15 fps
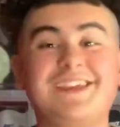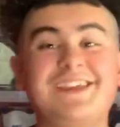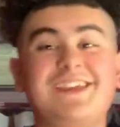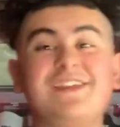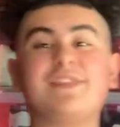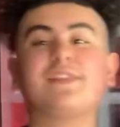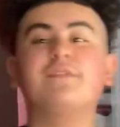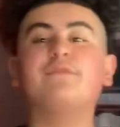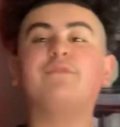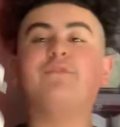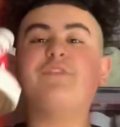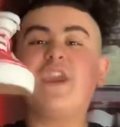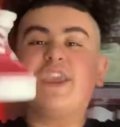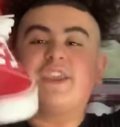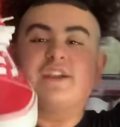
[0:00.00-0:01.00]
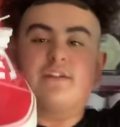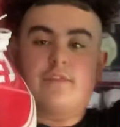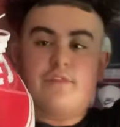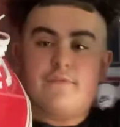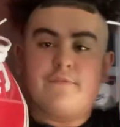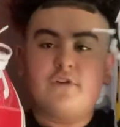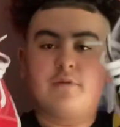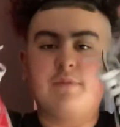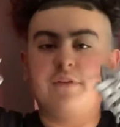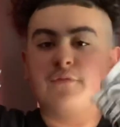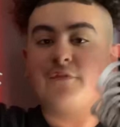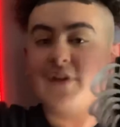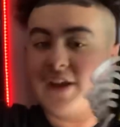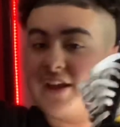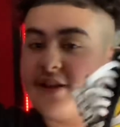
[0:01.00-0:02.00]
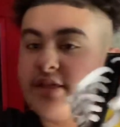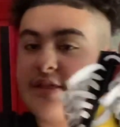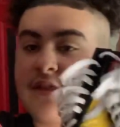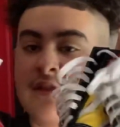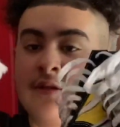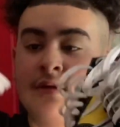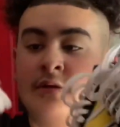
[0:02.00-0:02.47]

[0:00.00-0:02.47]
is Vans, you feel me? Vans,